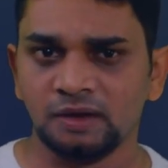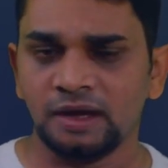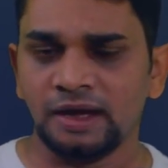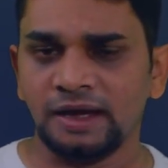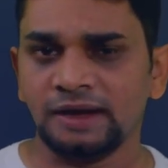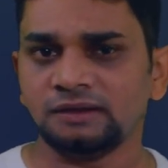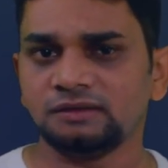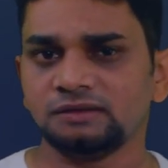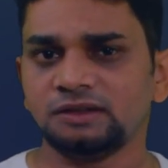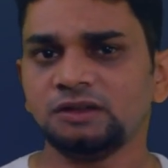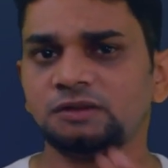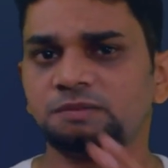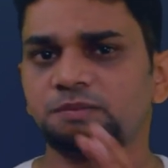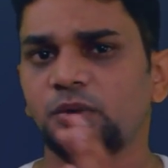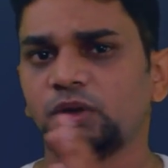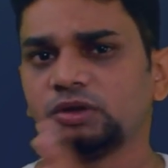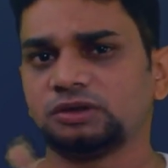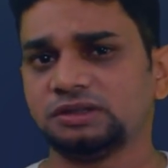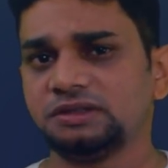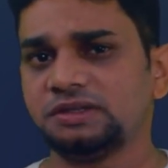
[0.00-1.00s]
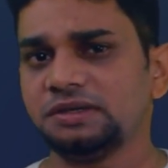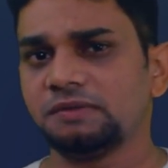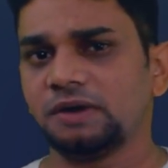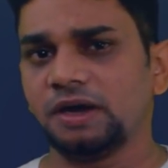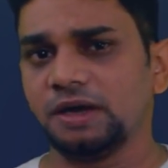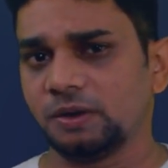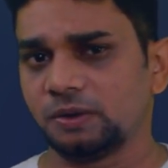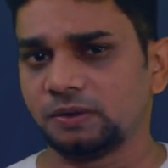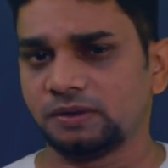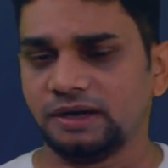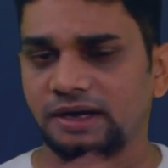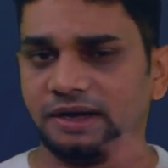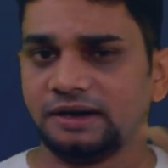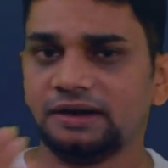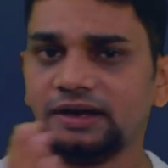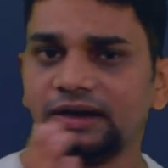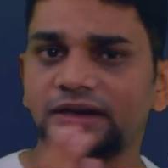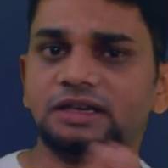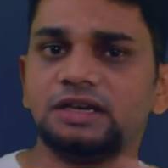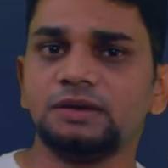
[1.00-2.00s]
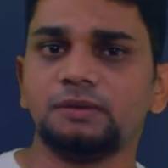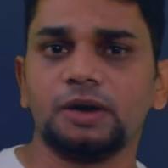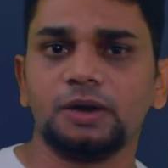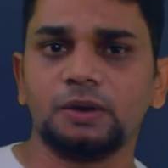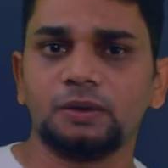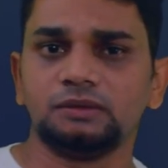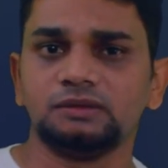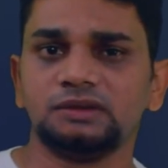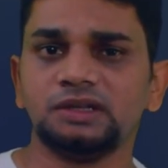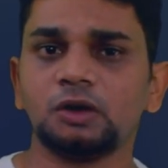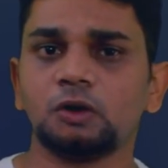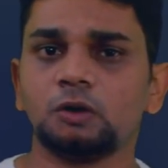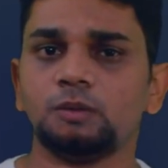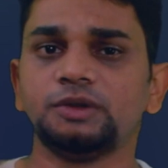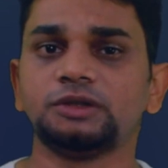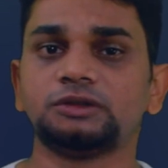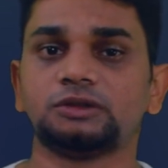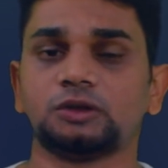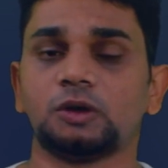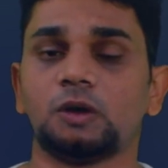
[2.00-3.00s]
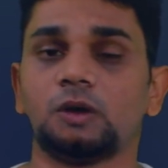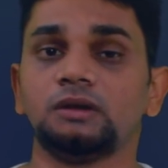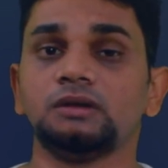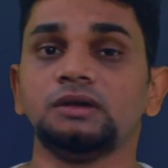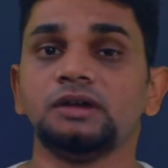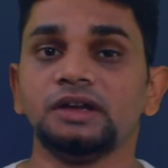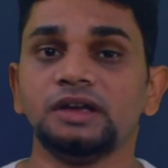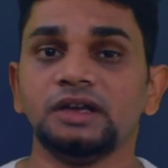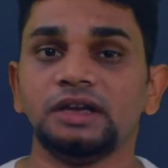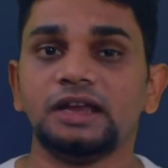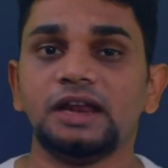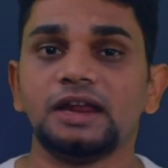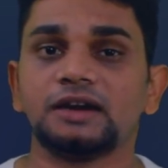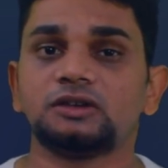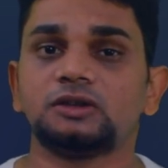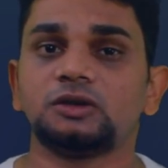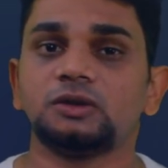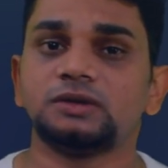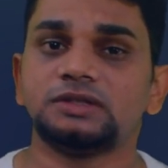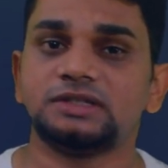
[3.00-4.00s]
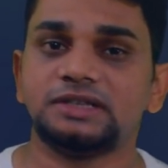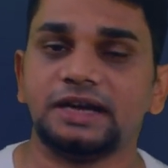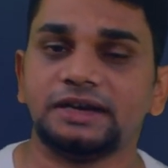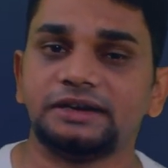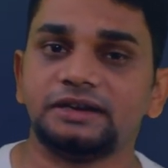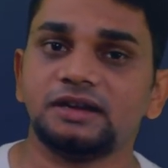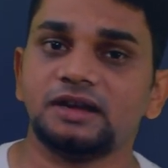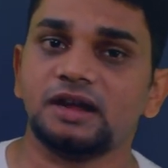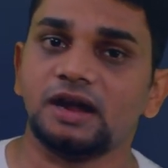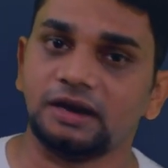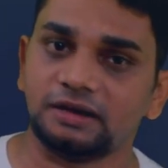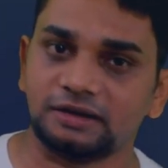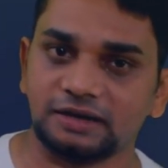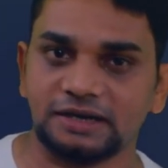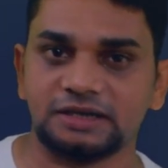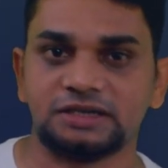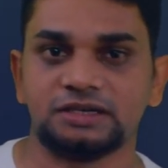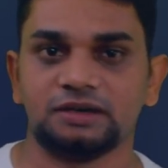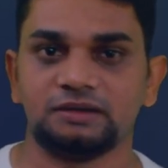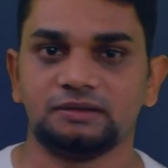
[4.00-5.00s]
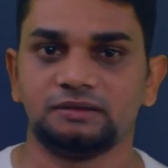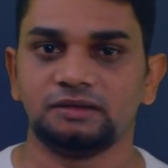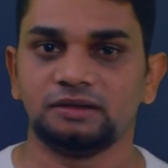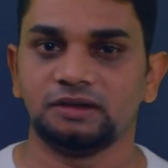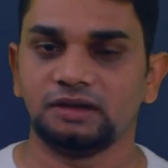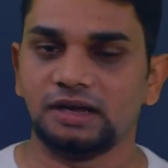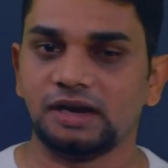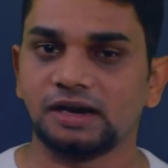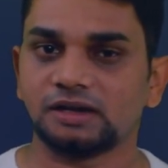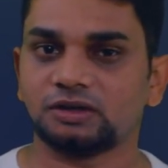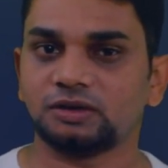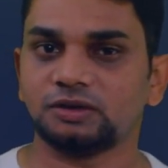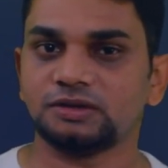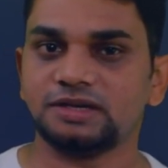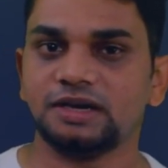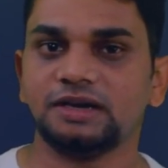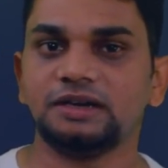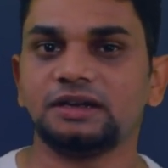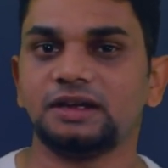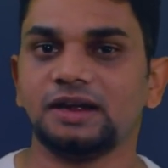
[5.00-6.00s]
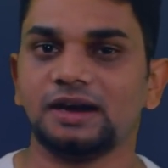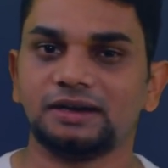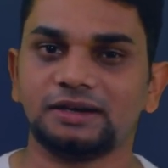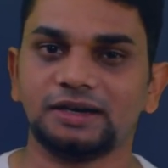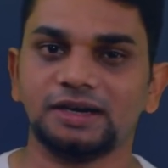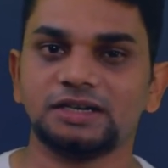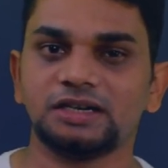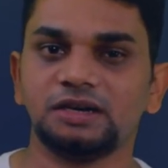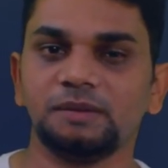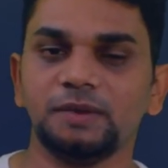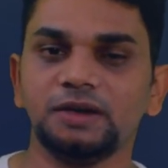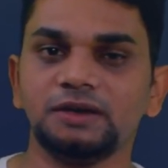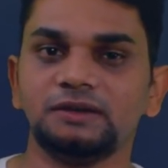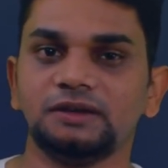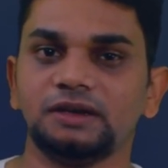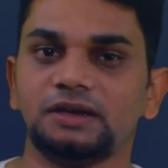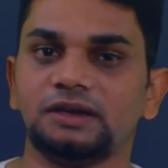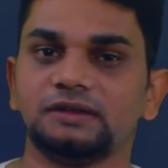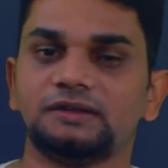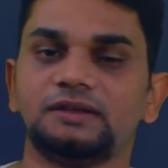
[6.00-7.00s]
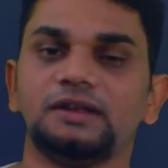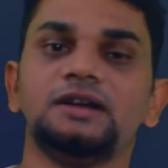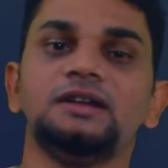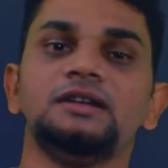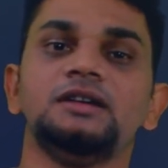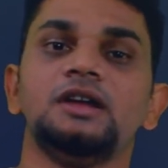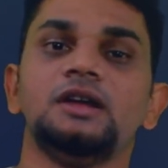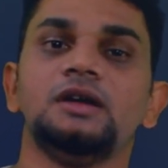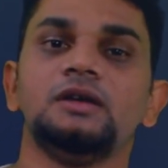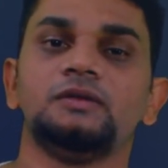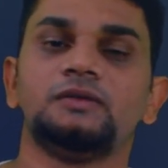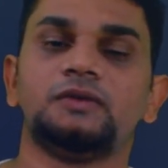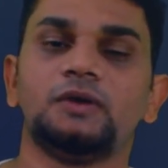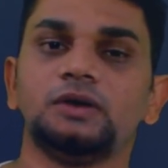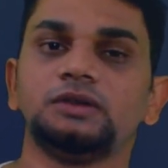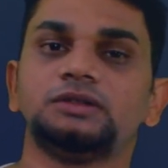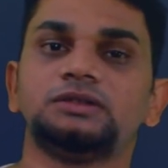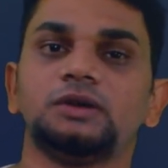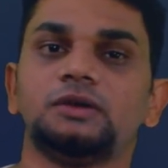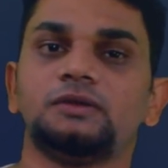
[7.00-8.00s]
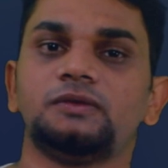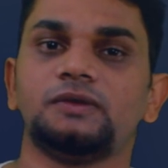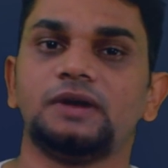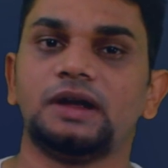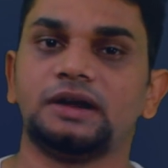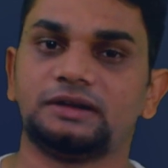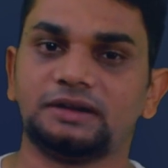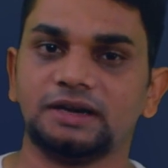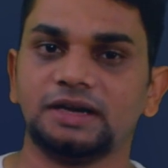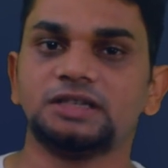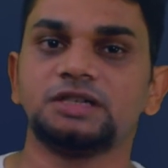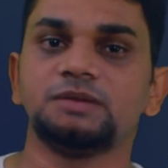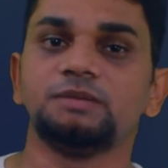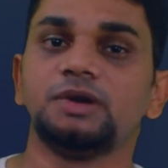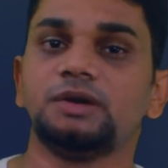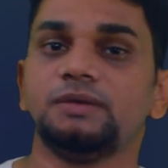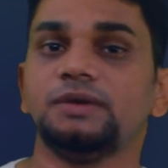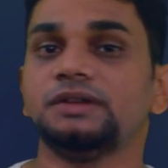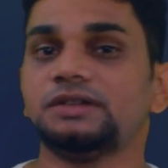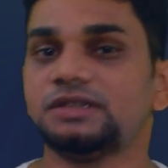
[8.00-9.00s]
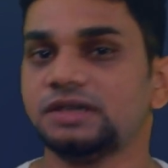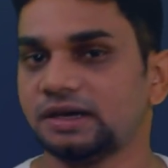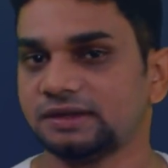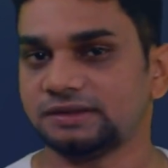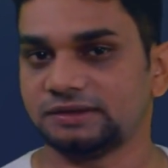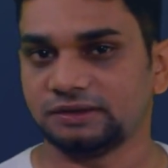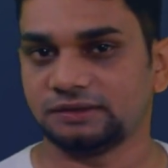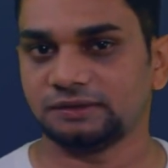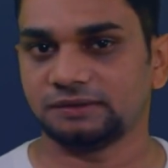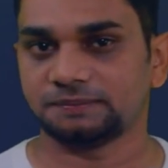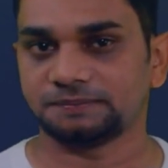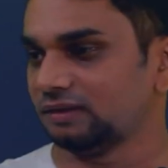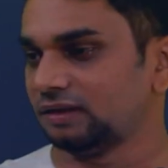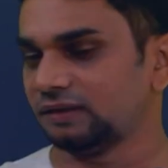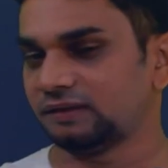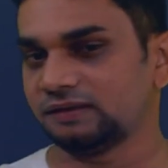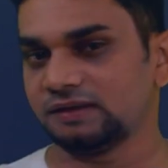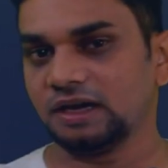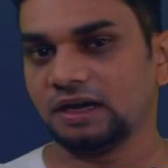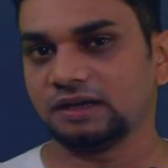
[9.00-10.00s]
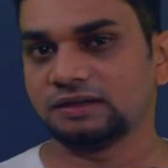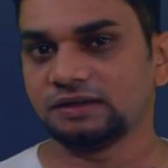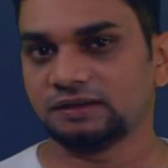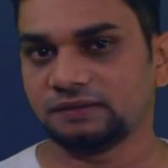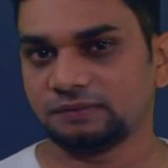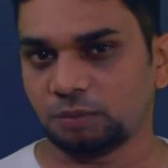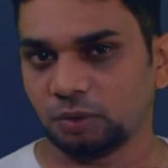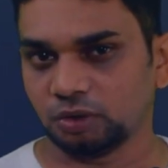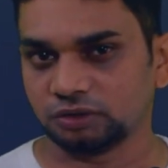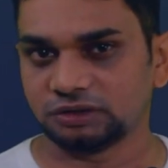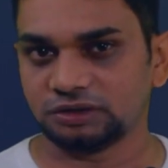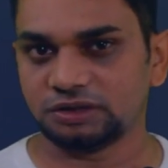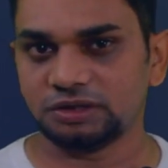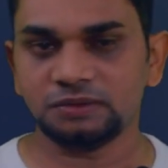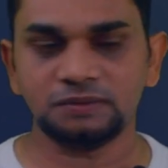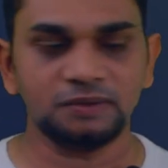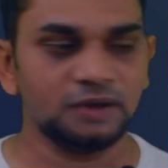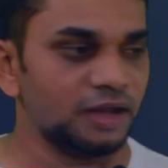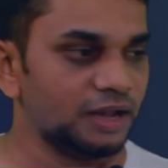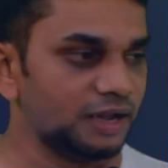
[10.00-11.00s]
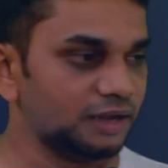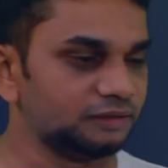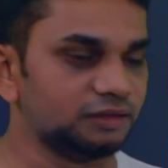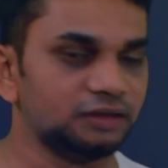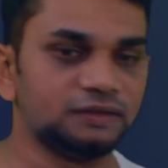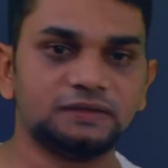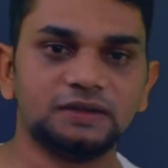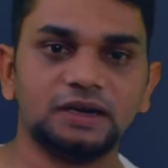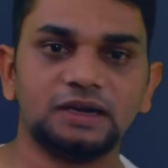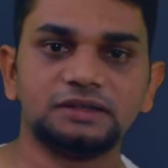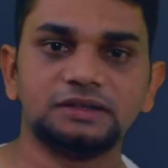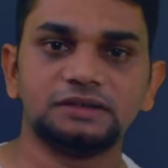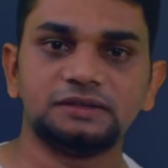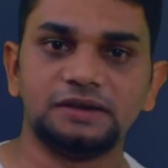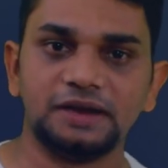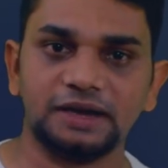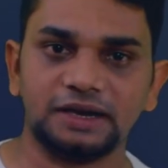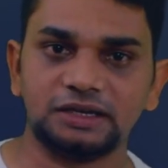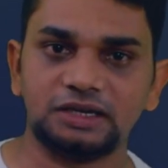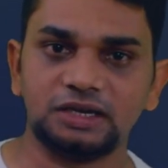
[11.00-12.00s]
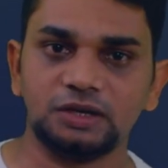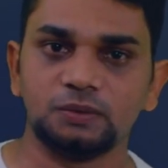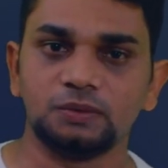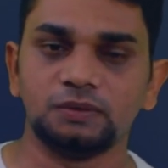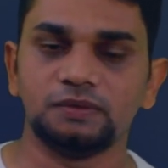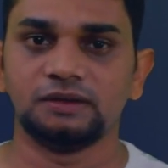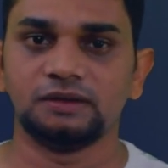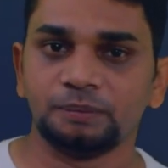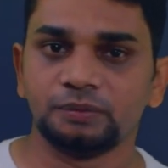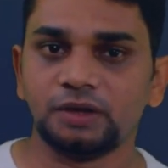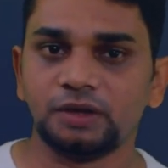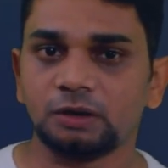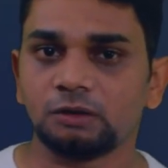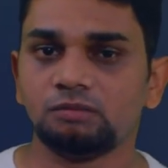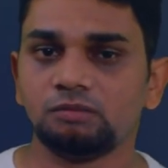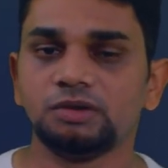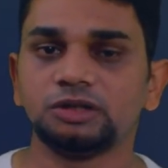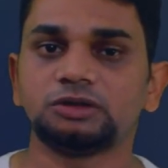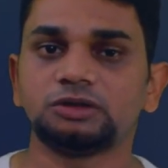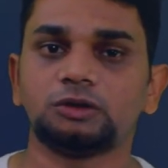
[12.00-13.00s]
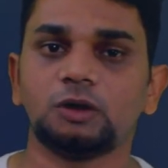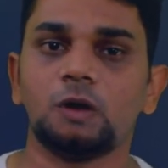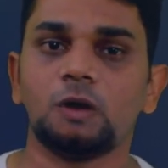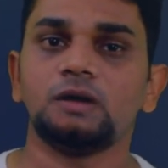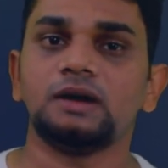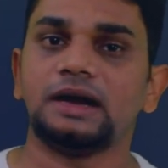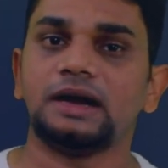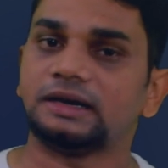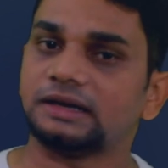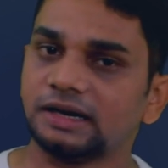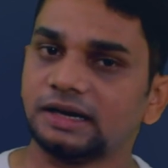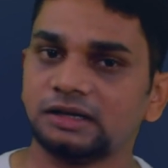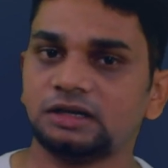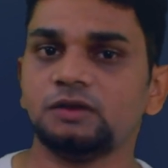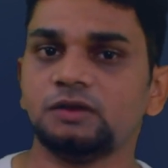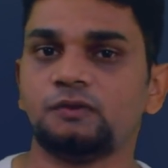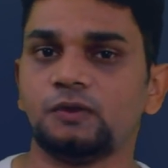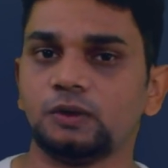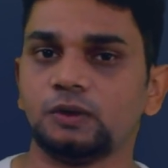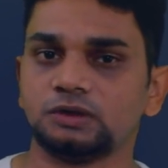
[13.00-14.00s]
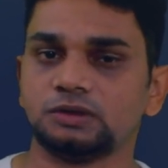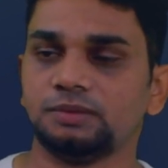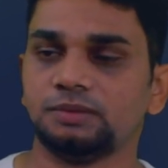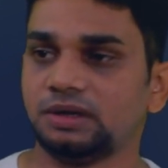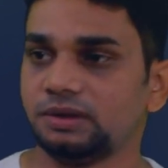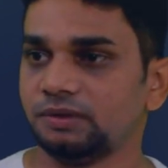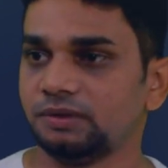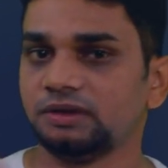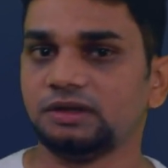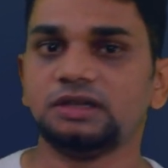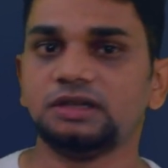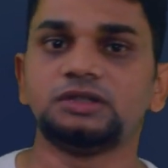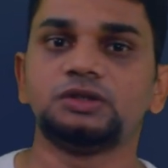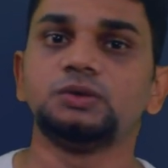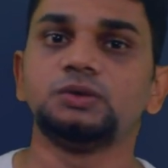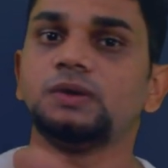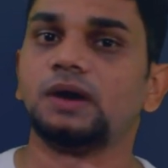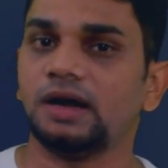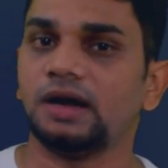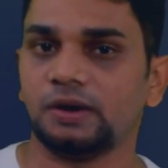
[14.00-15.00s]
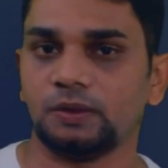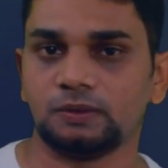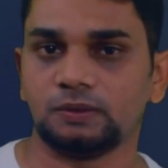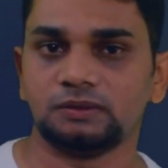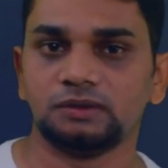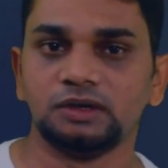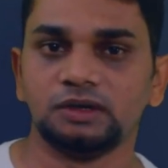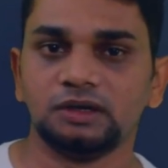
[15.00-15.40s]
And this positive ion and negative ion, there will be strong electrostatic attraction. Electrostatic attraction means it is the force of attraction between charges. This charge is positive and this charge is negative. There will be strong attractive force between these two ions.